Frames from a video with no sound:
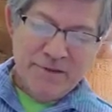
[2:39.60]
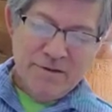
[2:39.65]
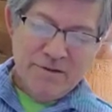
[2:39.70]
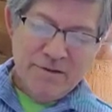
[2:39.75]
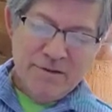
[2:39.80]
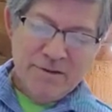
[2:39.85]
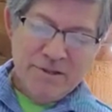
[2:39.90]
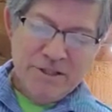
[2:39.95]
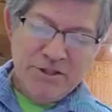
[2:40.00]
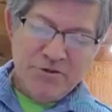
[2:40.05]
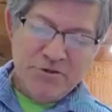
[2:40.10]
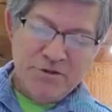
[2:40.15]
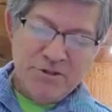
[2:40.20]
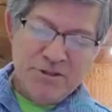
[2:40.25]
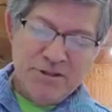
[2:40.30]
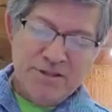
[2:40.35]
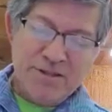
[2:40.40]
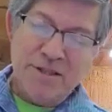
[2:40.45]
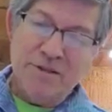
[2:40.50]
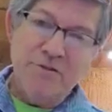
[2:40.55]
The teacher
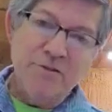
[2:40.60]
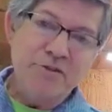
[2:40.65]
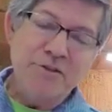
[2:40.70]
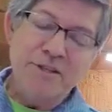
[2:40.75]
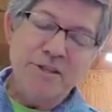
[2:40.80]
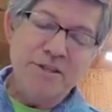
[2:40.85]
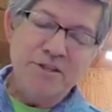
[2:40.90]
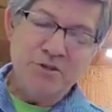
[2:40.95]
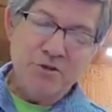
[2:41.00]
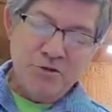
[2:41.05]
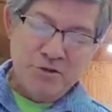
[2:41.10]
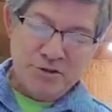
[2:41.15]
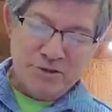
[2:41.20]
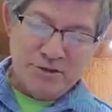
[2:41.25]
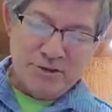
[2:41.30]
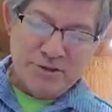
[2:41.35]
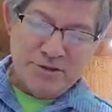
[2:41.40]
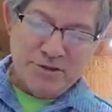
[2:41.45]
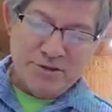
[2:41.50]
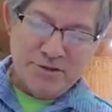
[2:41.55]
says everything is
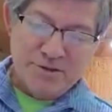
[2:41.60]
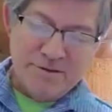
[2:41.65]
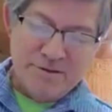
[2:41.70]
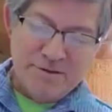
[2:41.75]
useless.